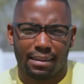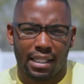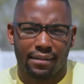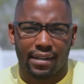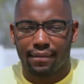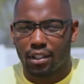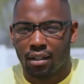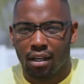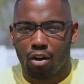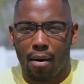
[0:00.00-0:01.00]
I mean, even have to
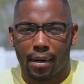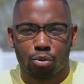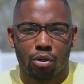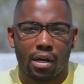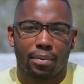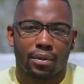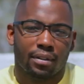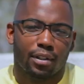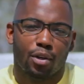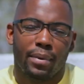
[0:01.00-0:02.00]
call my twin up a
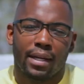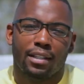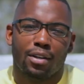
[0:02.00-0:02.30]
little bit,